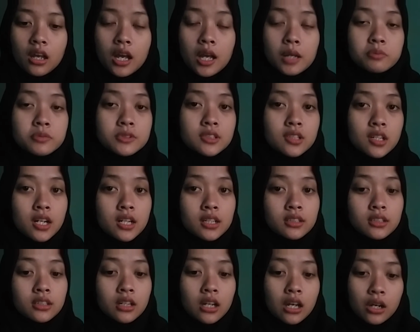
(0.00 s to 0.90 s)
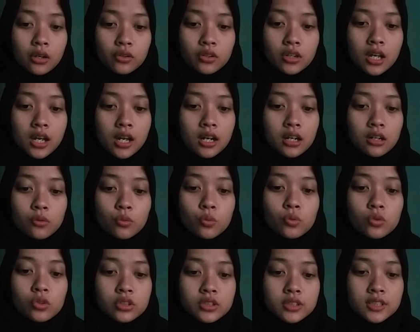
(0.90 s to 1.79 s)
Abstract noun are
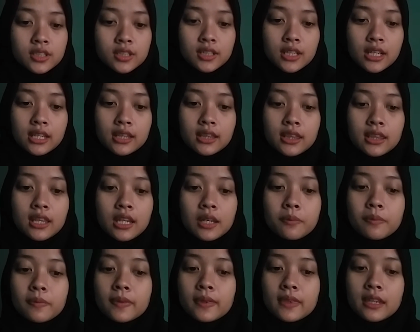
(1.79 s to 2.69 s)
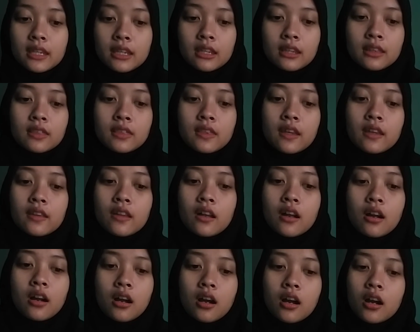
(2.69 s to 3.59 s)
words that name things that
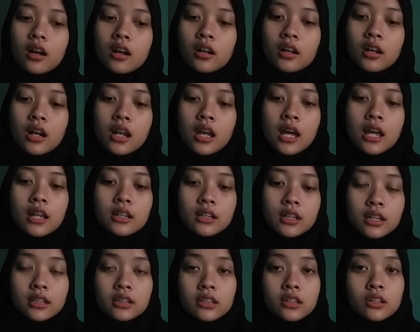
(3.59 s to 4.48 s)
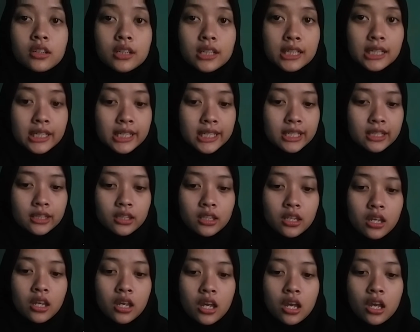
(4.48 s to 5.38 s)
are not concrete.
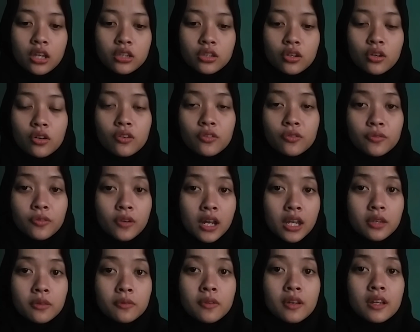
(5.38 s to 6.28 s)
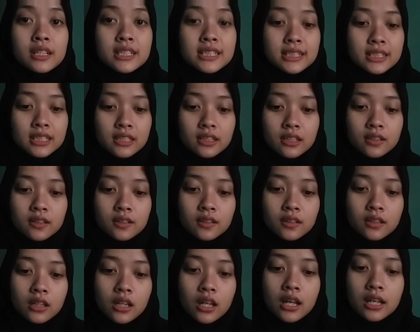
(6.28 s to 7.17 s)
Your
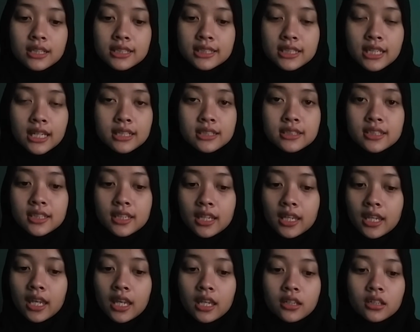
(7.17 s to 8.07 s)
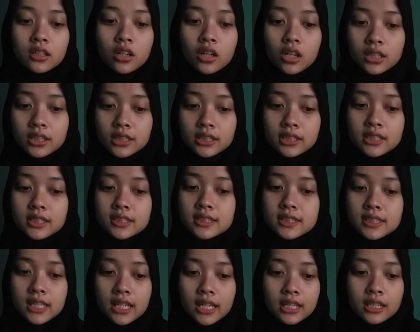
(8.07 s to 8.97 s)
physical sense cannot
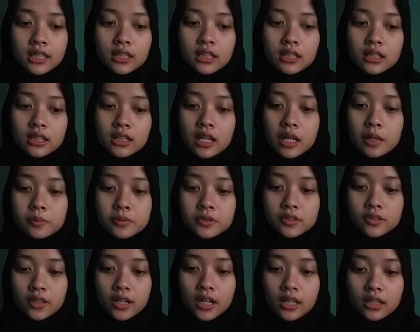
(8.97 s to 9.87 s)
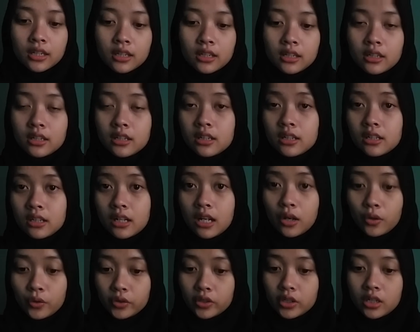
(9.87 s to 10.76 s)
detect an abstract
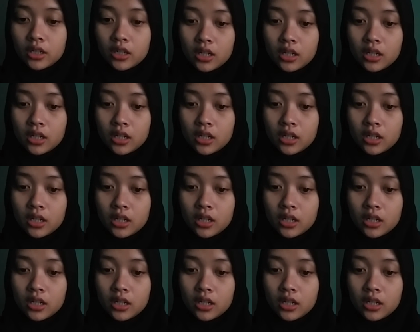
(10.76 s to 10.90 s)
noun.